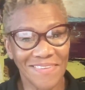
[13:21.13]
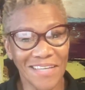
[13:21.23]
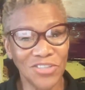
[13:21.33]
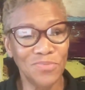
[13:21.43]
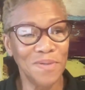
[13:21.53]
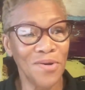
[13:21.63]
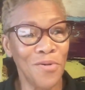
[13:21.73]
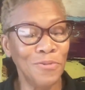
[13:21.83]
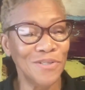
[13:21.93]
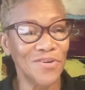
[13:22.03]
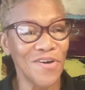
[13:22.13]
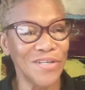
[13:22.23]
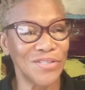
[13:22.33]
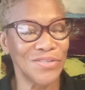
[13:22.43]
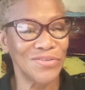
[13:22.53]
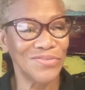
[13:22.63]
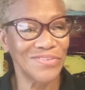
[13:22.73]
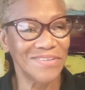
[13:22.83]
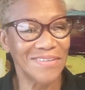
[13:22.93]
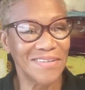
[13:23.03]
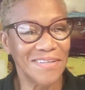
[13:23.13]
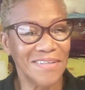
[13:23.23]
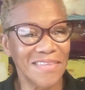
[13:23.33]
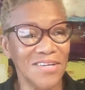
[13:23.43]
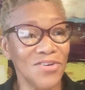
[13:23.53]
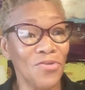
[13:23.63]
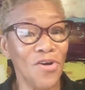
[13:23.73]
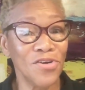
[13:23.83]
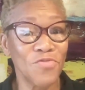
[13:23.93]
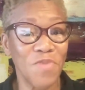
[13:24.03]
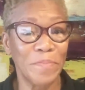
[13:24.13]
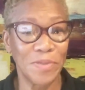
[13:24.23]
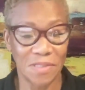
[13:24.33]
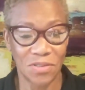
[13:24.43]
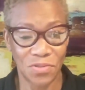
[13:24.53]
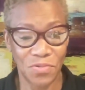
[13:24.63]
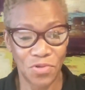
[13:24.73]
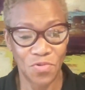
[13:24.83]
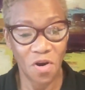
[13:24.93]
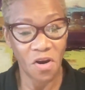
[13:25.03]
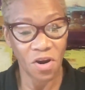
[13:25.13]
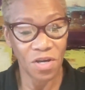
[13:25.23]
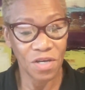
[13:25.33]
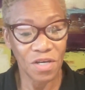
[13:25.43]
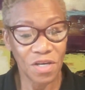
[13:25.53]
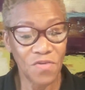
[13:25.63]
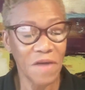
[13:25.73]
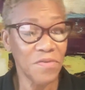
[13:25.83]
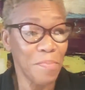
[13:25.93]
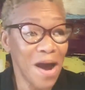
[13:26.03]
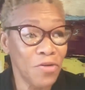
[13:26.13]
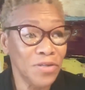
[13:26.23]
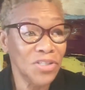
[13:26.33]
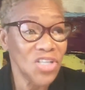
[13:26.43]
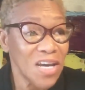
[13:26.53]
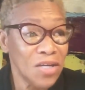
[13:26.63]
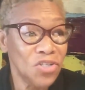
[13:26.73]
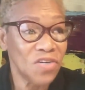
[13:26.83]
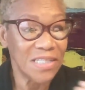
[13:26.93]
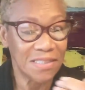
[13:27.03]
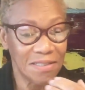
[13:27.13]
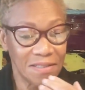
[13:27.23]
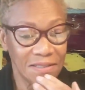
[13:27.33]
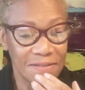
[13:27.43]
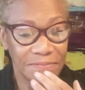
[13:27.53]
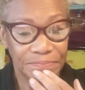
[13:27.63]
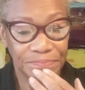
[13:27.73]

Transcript: that you've been holding on to that no longer represents who you are, you have the power to change your identity.